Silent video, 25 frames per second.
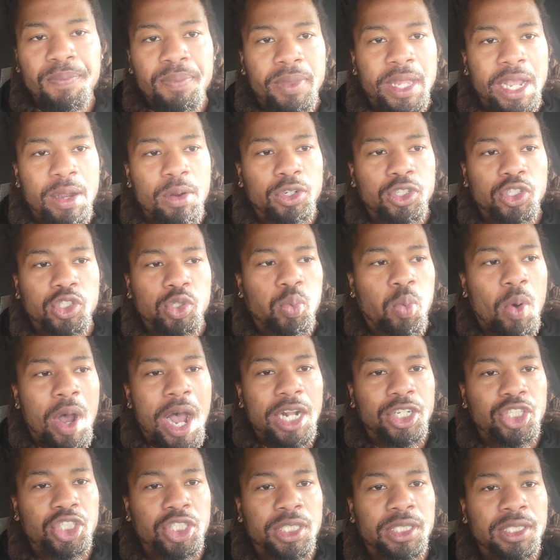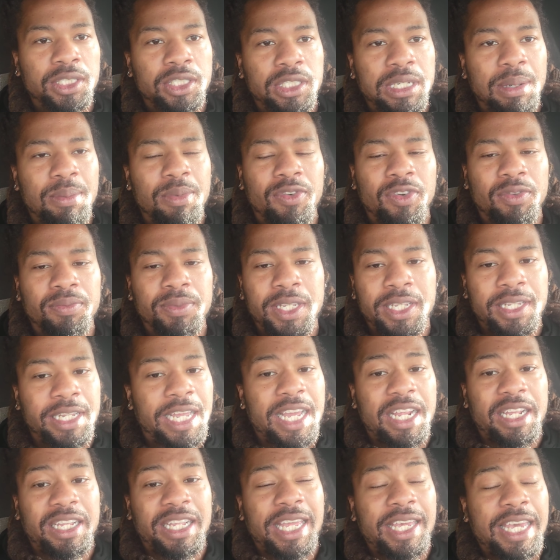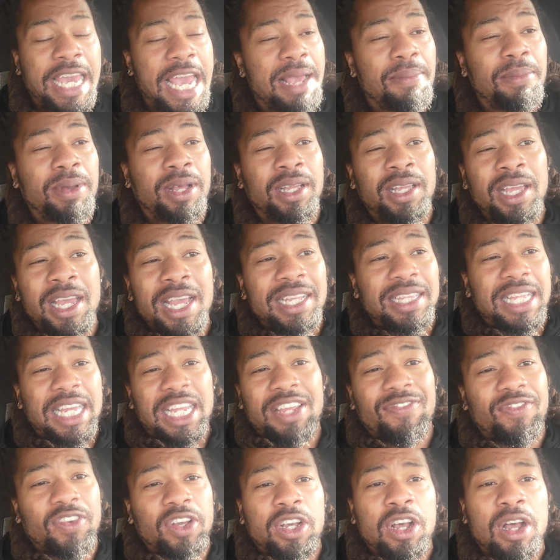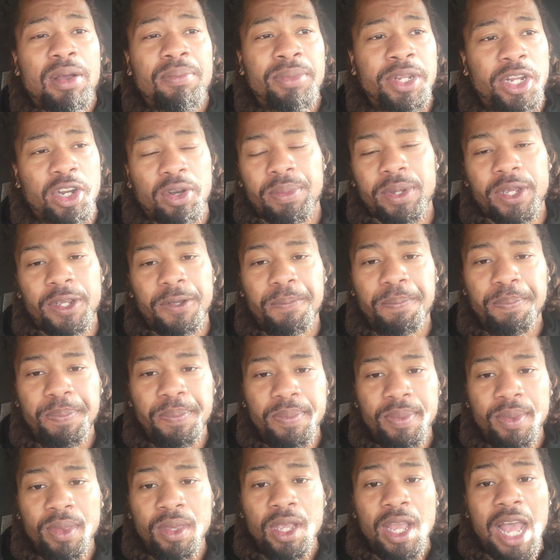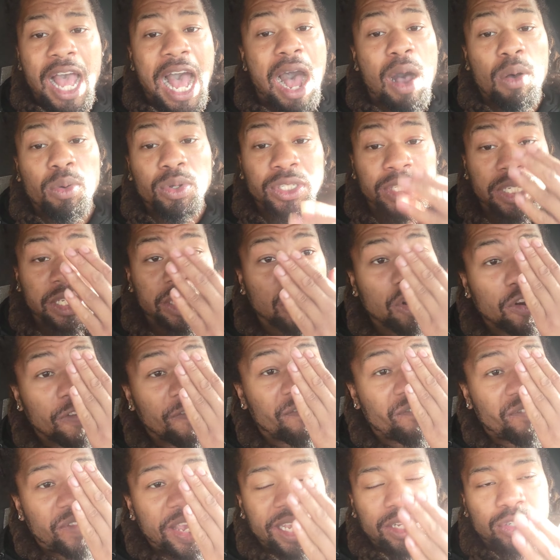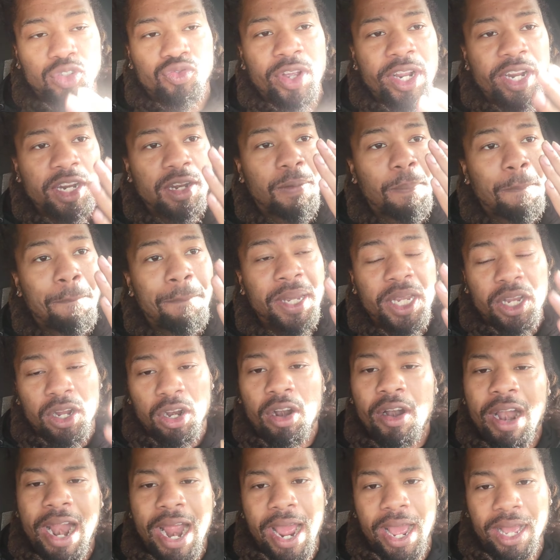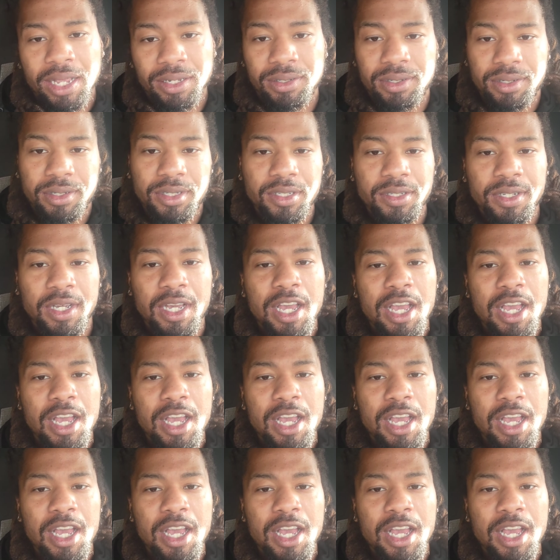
They were just watching. Some of them, they didn't even come near me. I was in her face, ready to beat her ass.